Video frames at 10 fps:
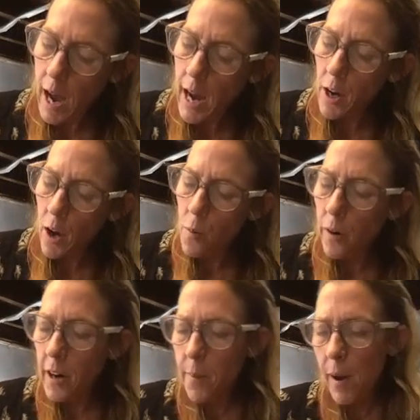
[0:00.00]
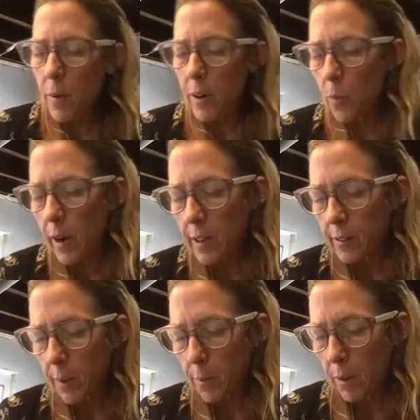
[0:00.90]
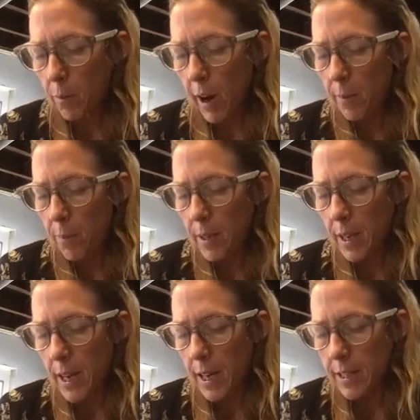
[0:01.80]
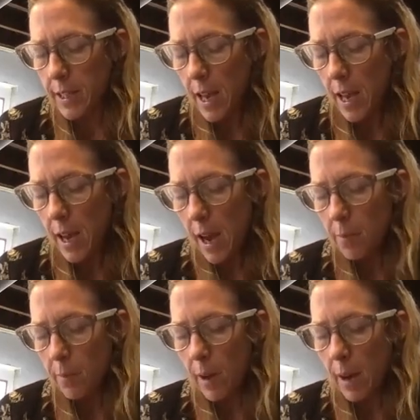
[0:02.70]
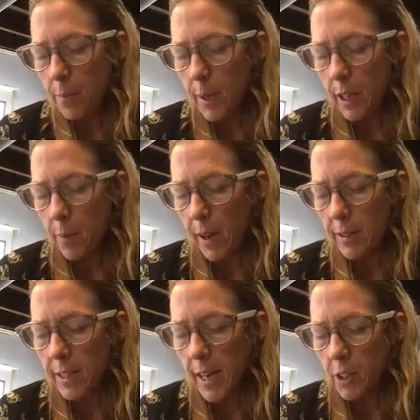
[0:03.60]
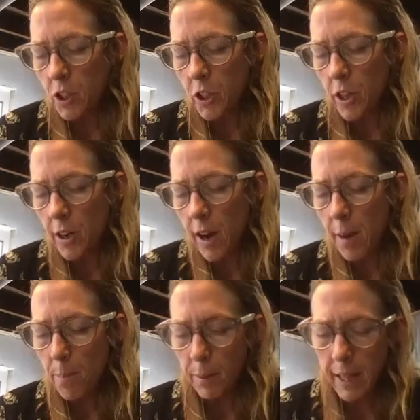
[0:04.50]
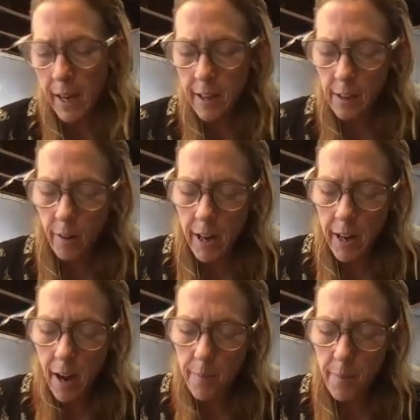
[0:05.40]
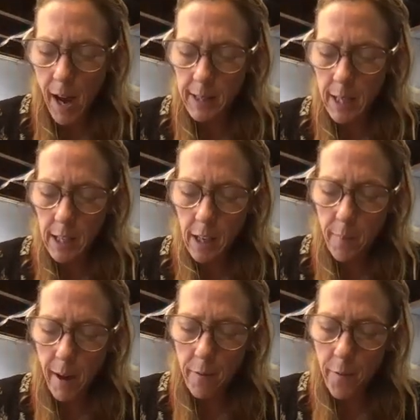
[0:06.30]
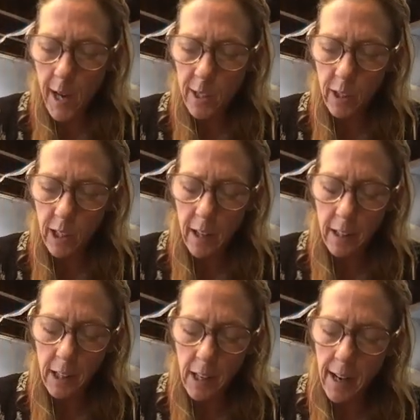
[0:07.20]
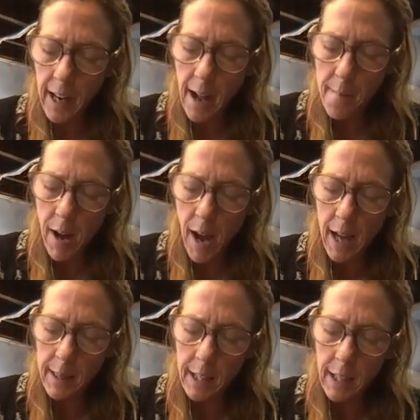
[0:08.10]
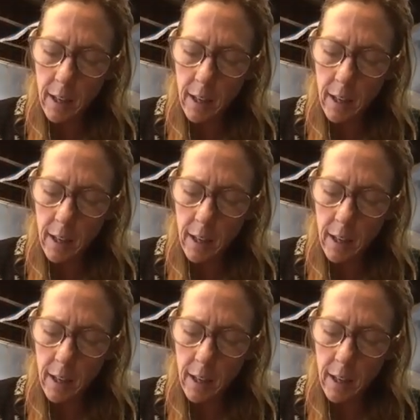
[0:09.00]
I don't worry about where the white can be, right? Because I'm thinking about texture and blending right now. I'm not thinking about final color, and I'm not thinking